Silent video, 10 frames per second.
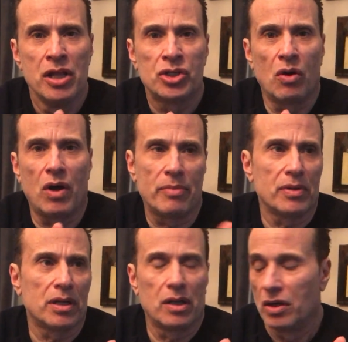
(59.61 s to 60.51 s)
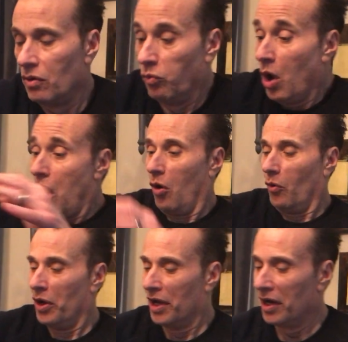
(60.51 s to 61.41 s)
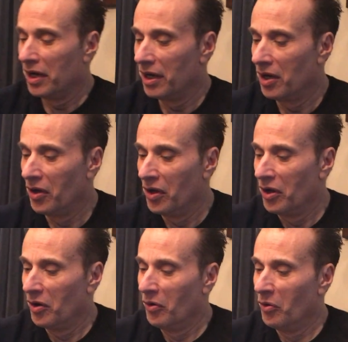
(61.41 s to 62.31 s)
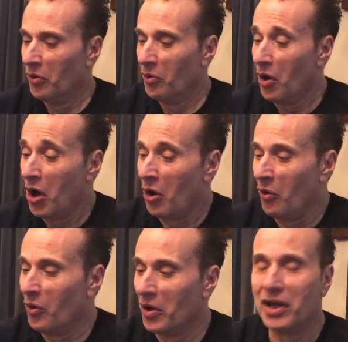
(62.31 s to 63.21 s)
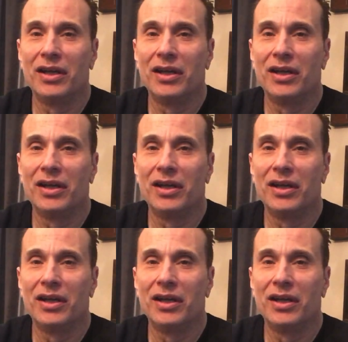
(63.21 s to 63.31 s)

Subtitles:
So I'm... Whoa! Whoa!